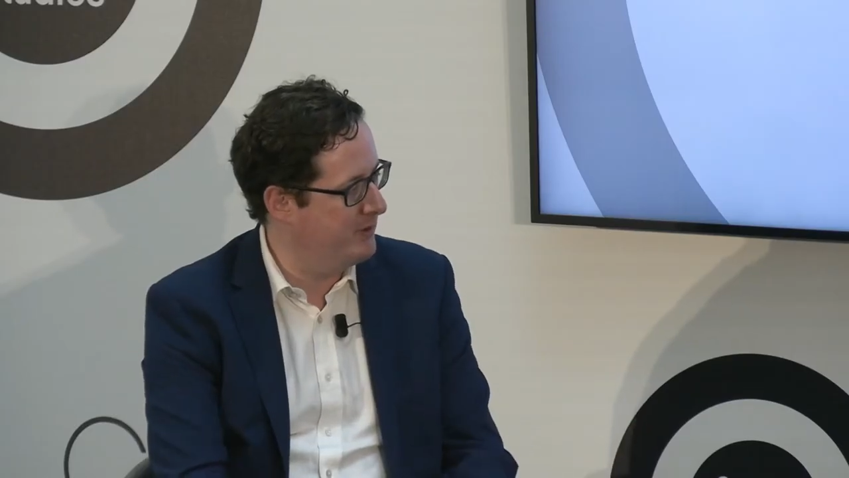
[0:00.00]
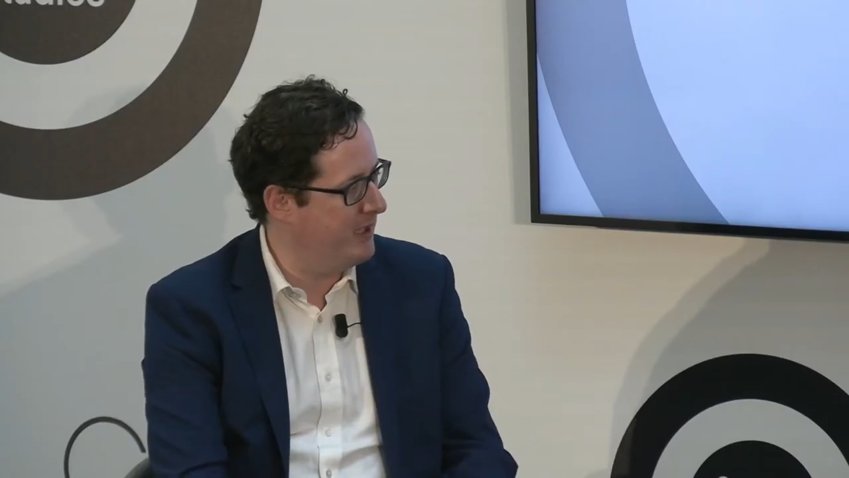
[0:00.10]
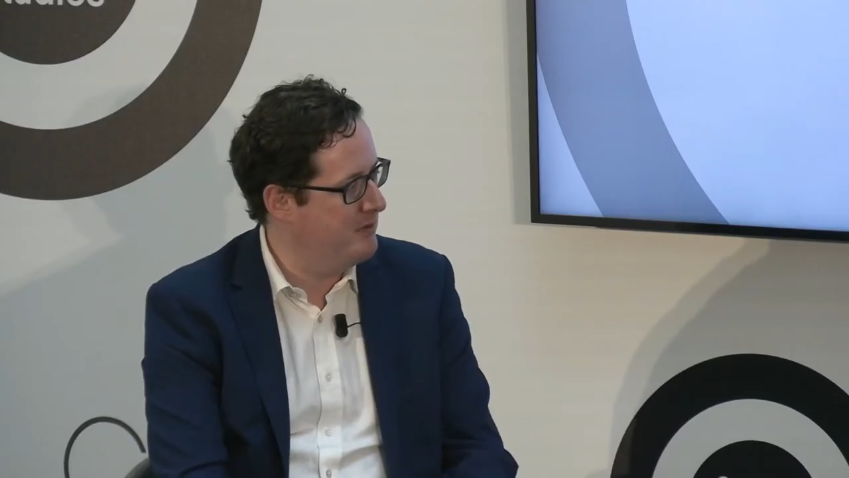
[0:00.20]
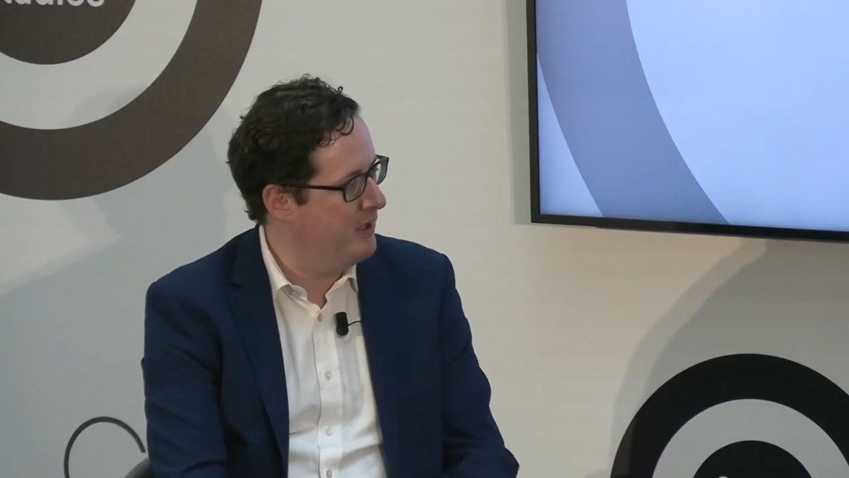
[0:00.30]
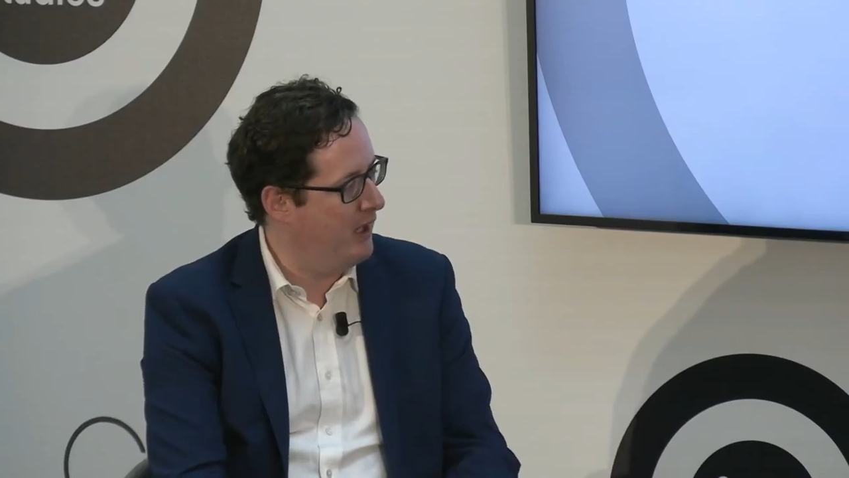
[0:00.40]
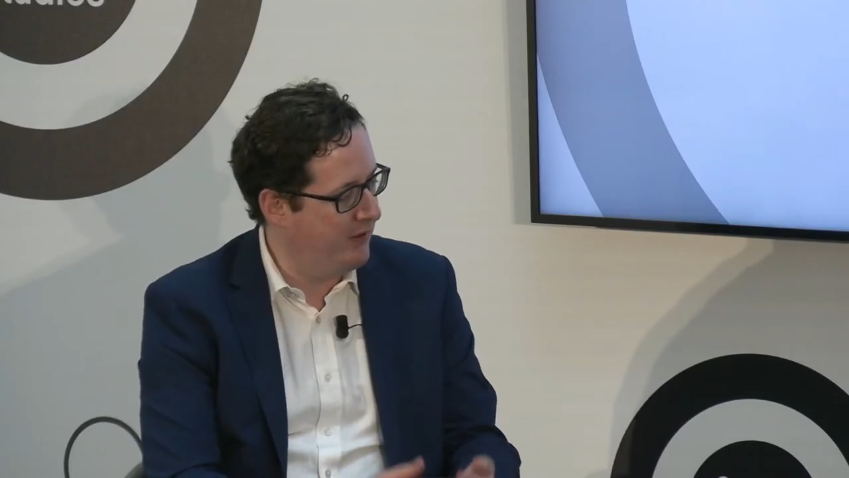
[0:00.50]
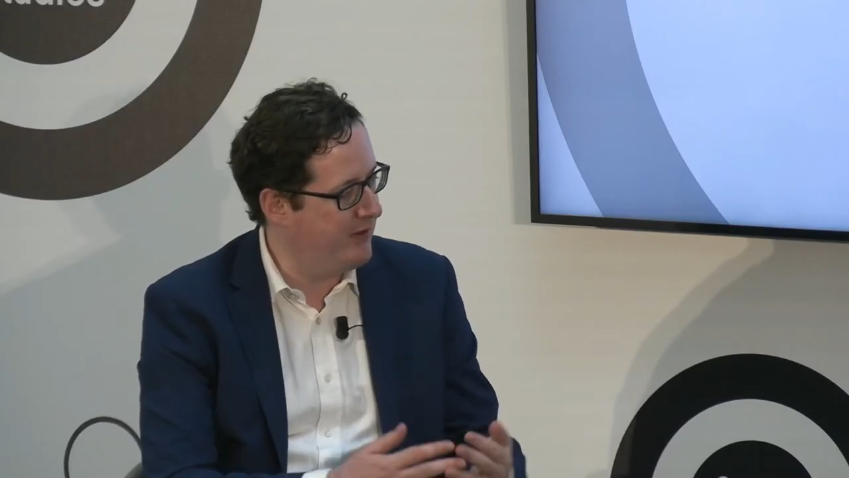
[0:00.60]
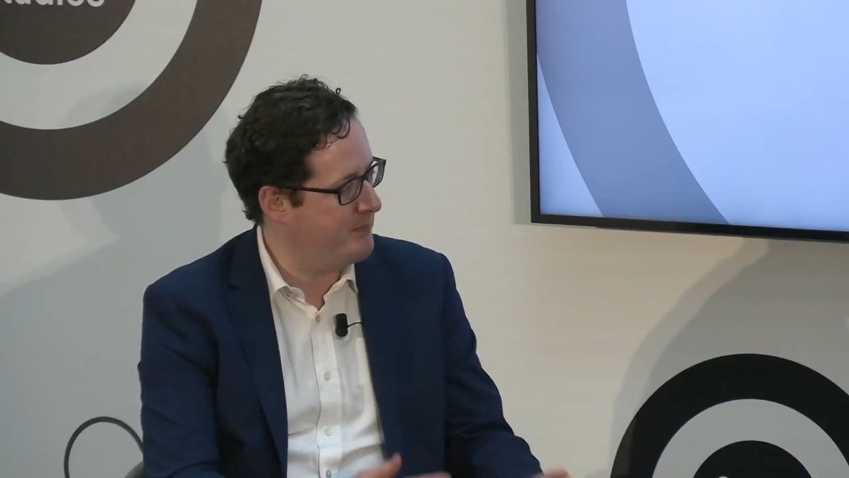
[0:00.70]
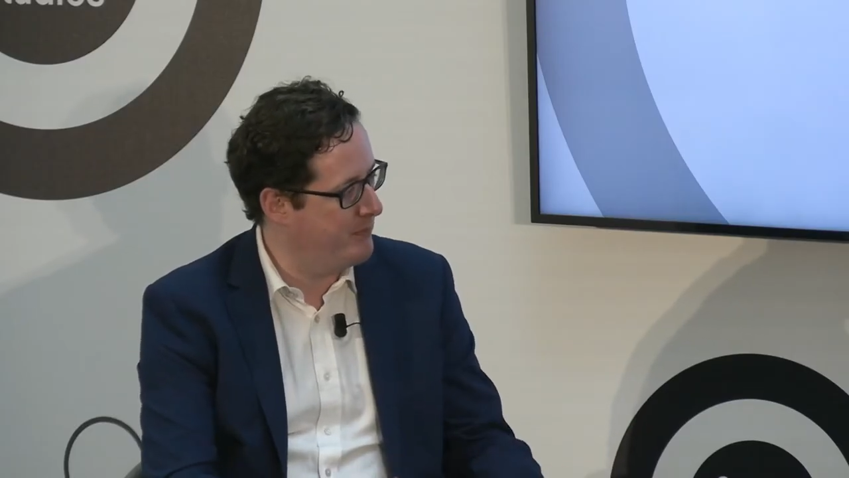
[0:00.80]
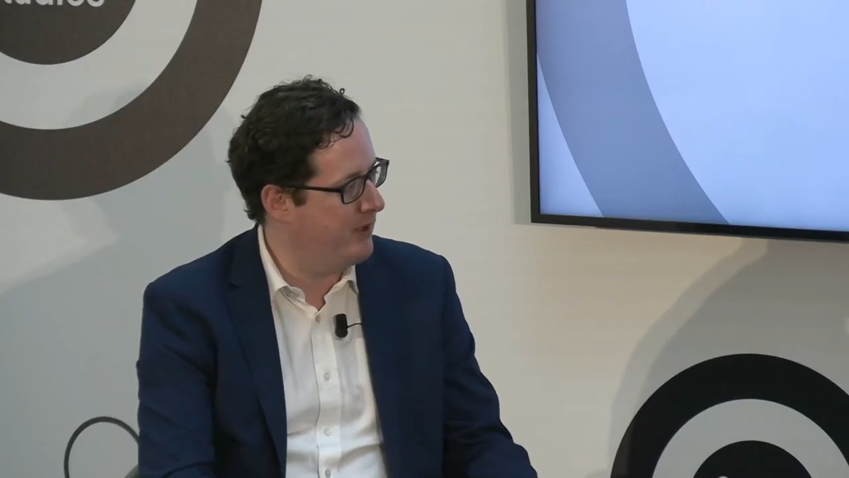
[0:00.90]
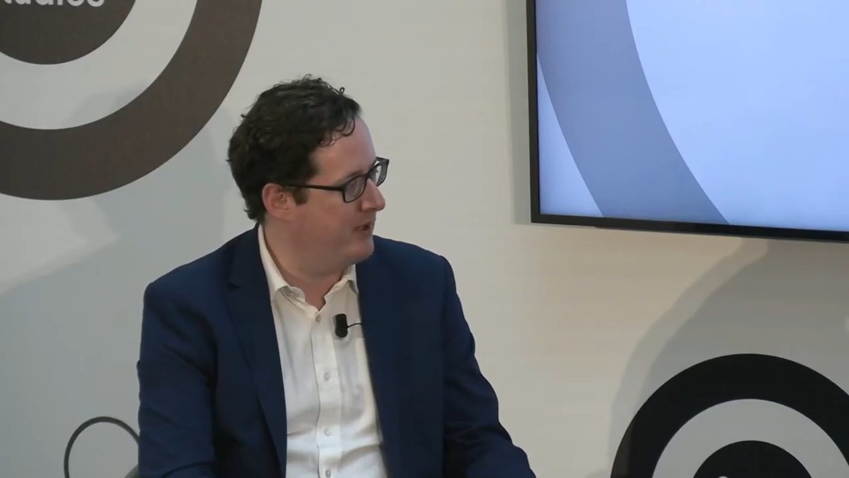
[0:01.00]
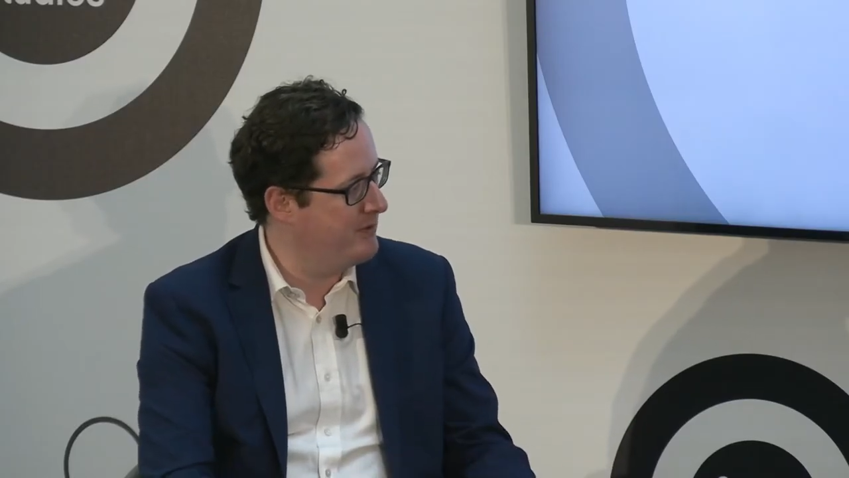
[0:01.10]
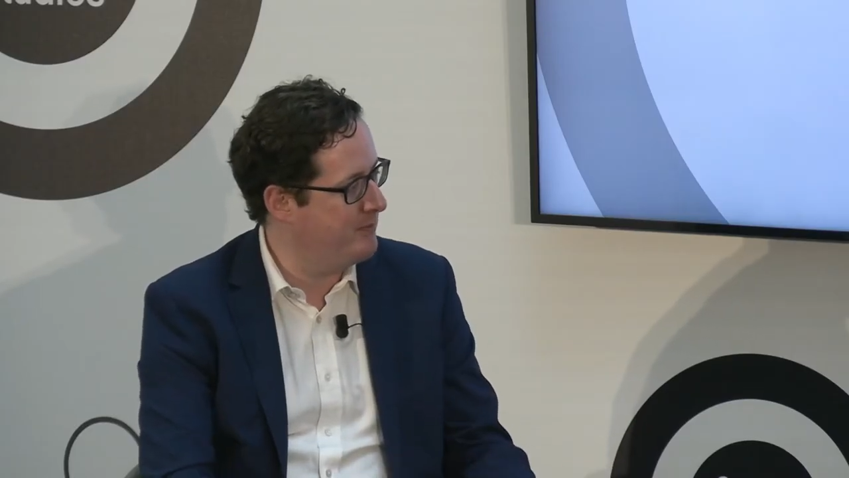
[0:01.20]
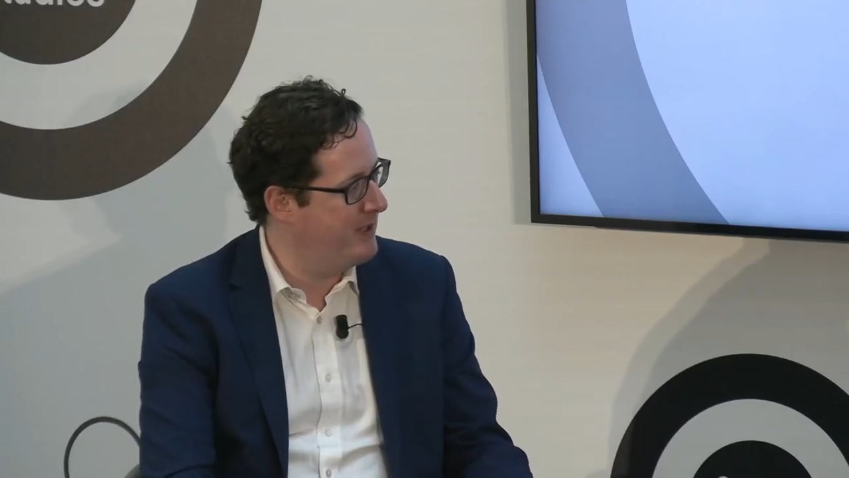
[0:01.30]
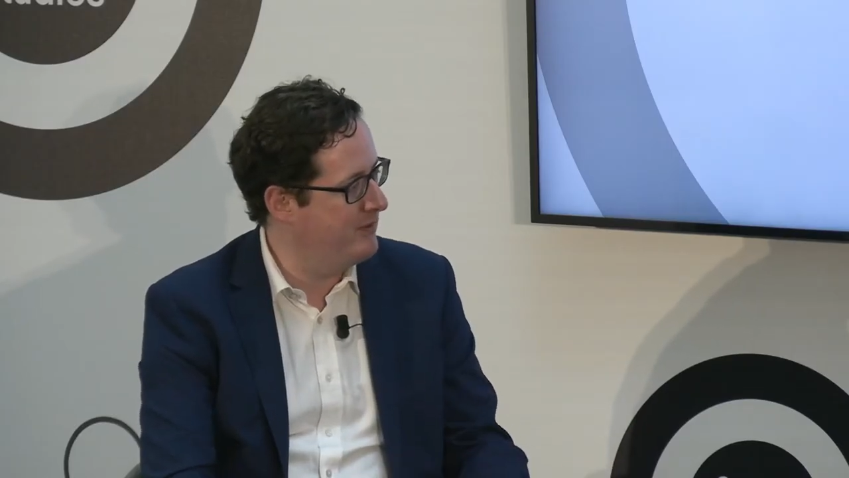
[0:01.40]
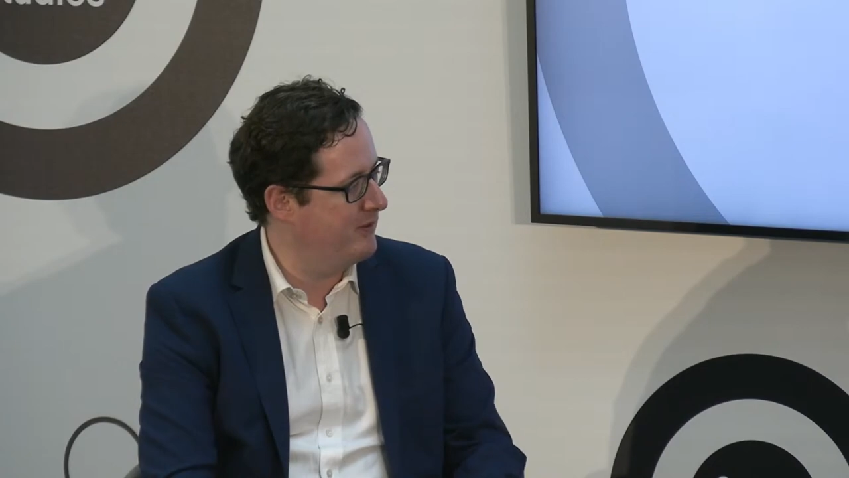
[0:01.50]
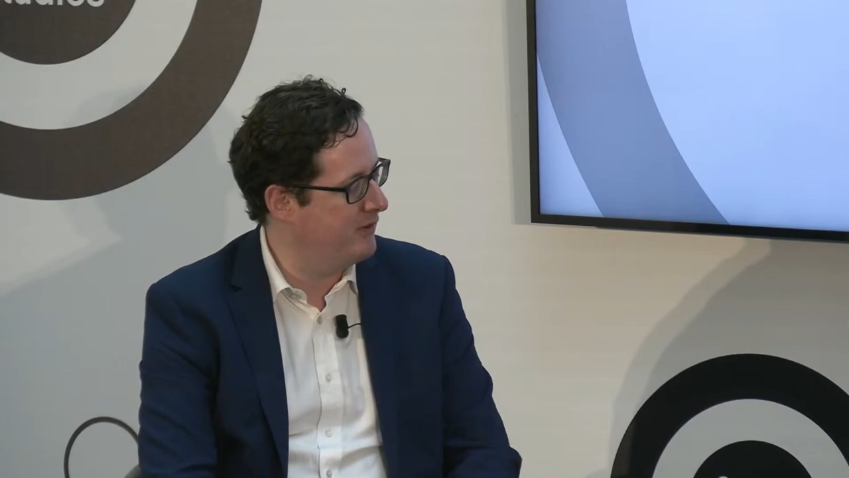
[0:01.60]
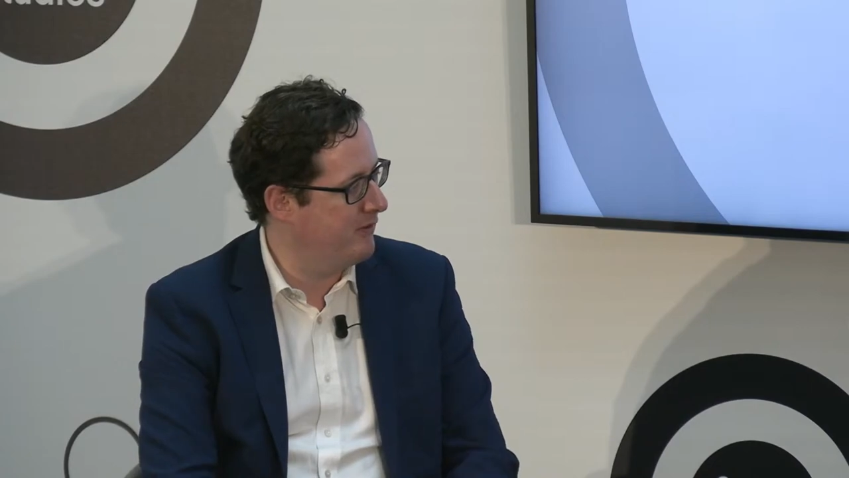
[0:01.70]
I mean, are there going to be spades